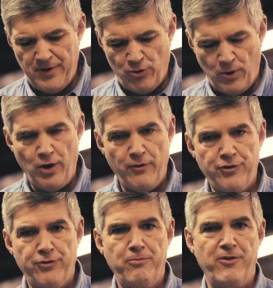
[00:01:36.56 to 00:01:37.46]
the
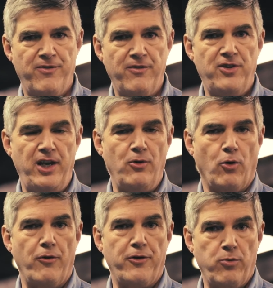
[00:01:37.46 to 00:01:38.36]
12s, the
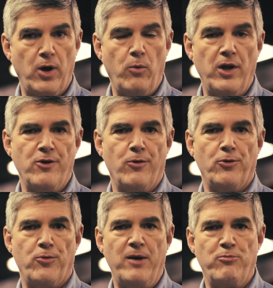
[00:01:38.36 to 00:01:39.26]
15, or the
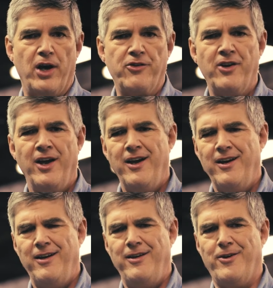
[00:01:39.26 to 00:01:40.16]
21-year-old Redbreast,
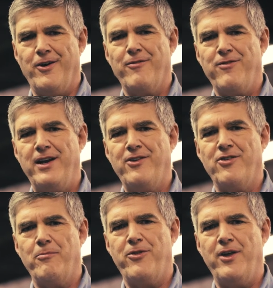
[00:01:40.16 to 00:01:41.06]
you're gonna find
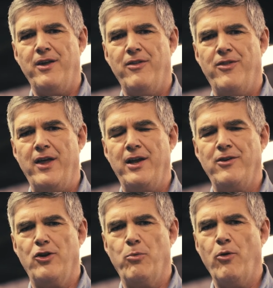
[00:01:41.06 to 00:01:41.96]
something that
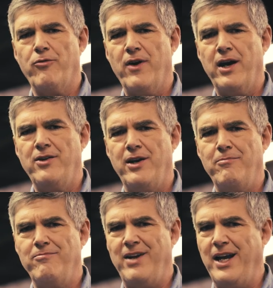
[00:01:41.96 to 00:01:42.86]
you won't find
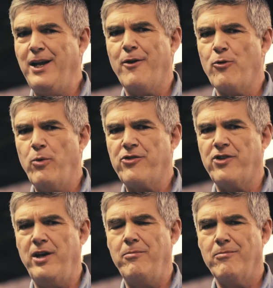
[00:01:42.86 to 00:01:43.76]
in any other
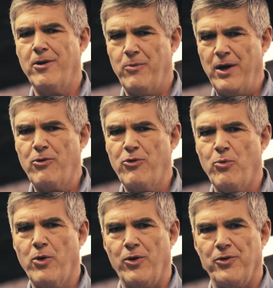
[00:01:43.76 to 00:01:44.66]
whiskey around
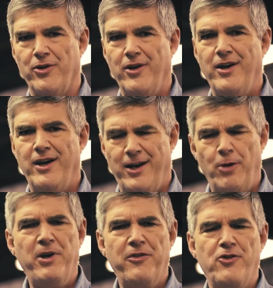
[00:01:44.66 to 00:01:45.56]
the world. And I
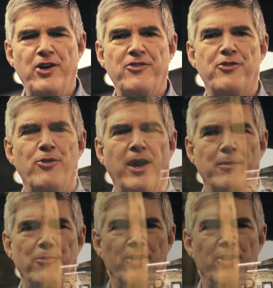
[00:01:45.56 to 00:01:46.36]
hope you get the chance to try them